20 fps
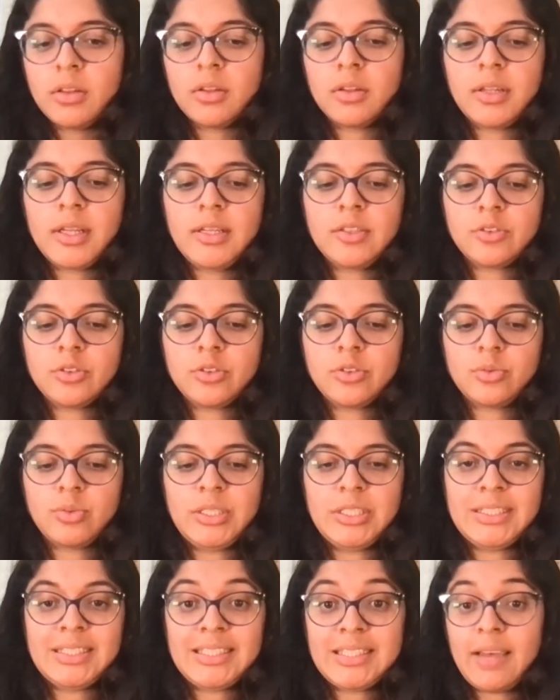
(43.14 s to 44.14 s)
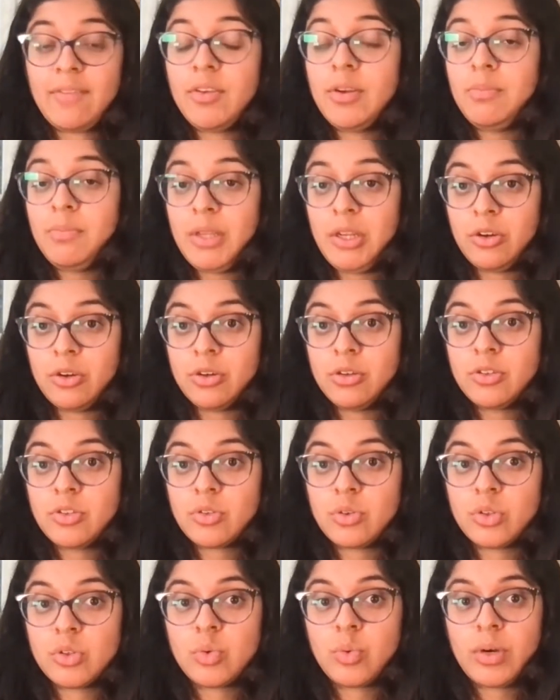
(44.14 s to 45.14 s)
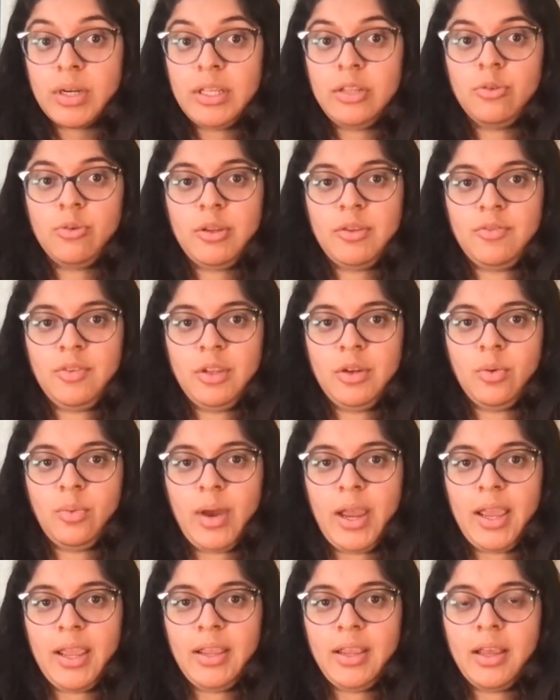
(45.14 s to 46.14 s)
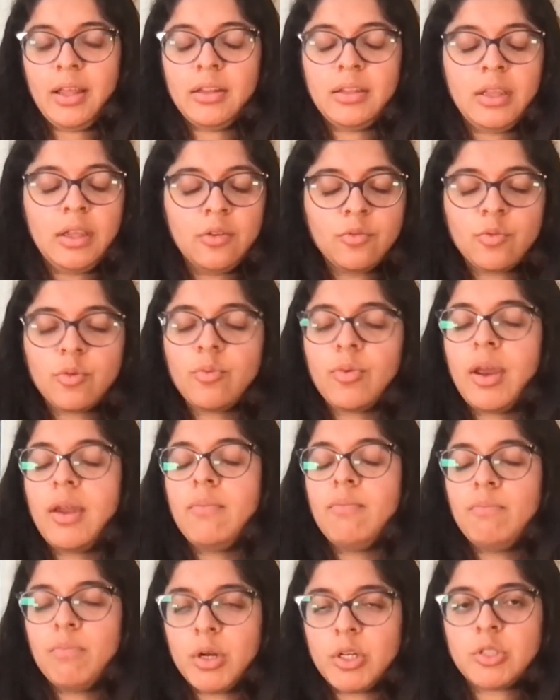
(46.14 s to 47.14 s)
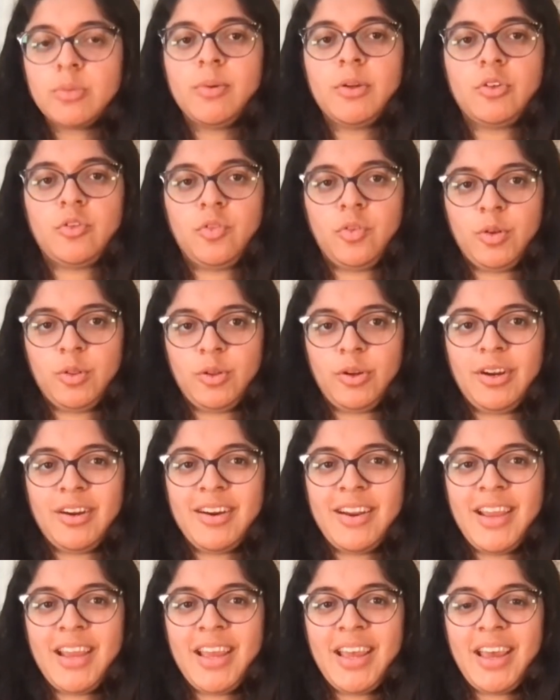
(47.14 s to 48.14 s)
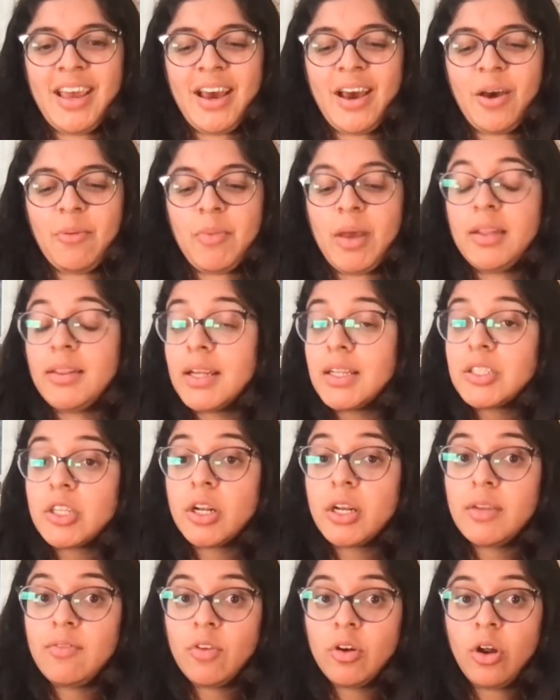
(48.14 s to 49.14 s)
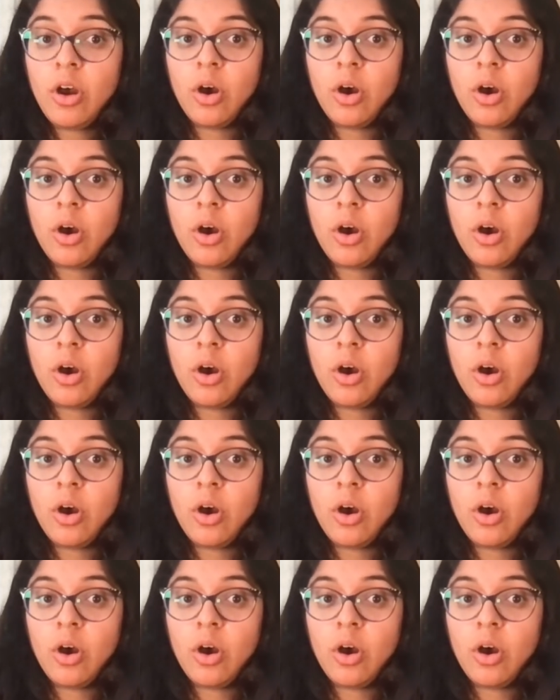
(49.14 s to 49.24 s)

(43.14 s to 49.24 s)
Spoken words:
The lasers reach 7 meters or 23 feet away, and the infrared much, much further. And that's not even